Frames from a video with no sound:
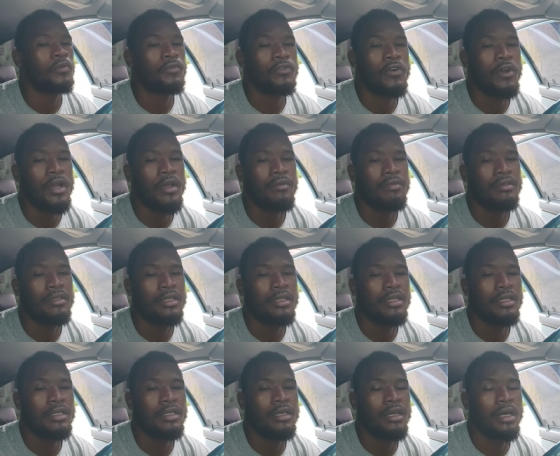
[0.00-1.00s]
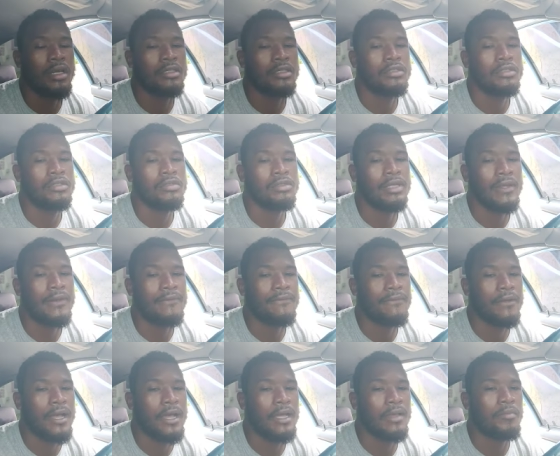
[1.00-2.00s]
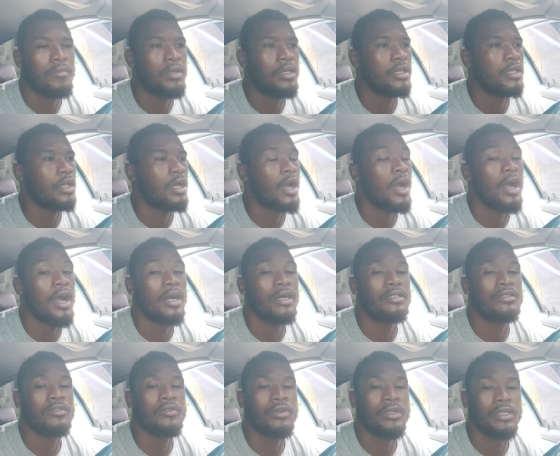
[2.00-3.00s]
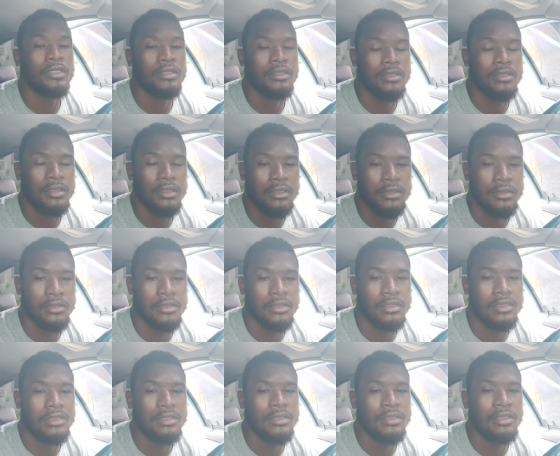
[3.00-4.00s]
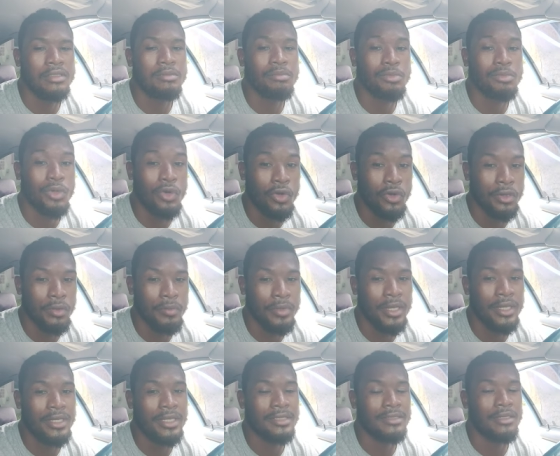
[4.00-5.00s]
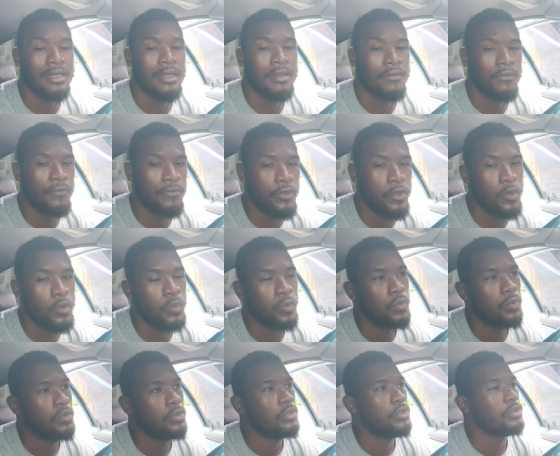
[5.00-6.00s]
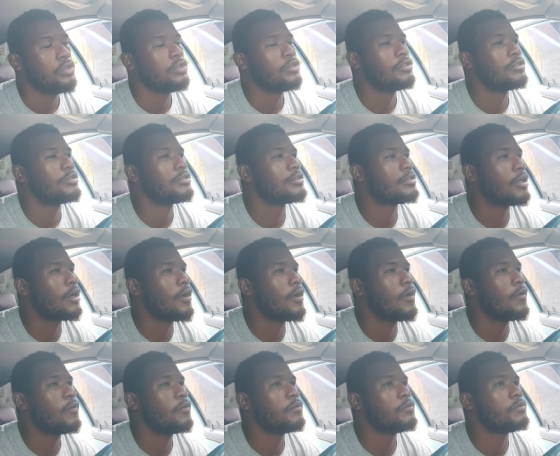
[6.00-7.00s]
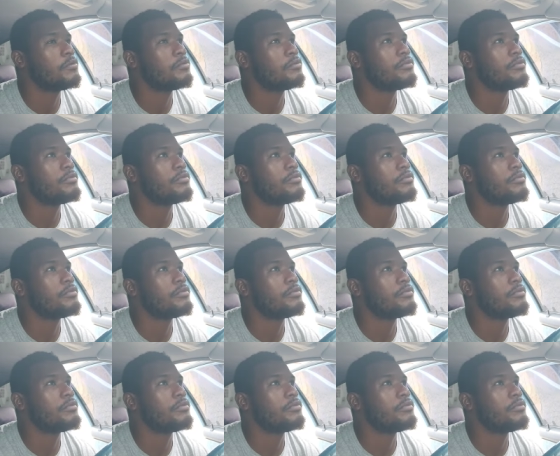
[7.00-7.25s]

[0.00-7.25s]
4FT are 295, meaning 100 cc more, meaning that's a lot of fuel. So